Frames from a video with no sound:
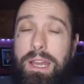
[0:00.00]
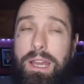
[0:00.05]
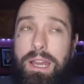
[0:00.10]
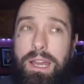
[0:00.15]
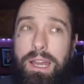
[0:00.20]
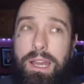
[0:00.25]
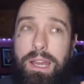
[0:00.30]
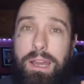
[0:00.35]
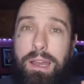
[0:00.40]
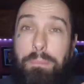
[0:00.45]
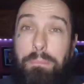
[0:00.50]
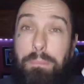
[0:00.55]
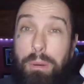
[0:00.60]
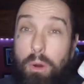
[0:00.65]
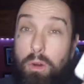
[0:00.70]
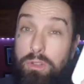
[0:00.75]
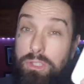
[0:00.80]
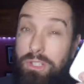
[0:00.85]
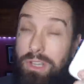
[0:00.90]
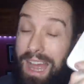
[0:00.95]
But
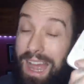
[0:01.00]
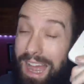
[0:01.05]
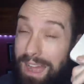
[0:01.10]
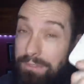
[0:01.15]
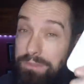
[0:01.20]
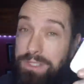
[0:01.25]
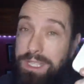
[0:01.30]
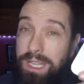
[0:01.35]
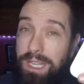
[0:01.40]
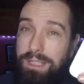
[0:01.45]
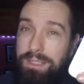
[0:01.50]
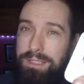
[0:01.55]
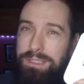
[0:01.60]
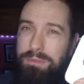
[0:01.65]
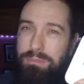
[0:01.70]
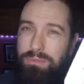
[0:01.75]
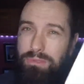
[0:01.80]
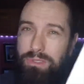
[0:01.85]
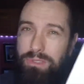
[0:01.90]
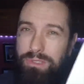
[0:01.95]
also I have taken this
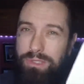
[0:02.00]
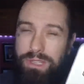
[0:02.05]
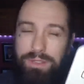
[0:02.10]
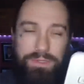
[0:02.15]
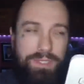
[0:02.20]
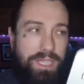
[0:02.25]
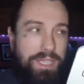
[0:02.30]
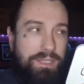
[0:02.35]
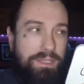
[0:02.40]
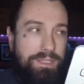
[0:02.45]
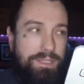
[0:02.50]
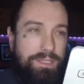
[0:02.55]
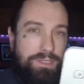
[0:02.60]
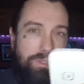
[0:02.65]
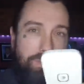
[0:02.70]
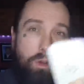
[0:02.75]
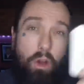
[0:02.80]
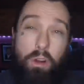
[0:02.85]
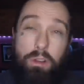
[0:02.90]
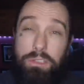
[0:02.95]
abroad, so I've taken this
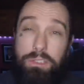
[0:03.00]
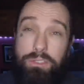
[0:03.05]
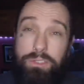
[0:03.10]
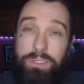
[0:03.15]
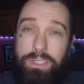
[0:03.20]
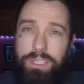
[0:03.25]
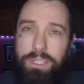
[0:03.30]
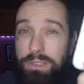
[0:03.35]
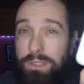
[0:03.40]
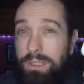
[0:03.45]
to Holland.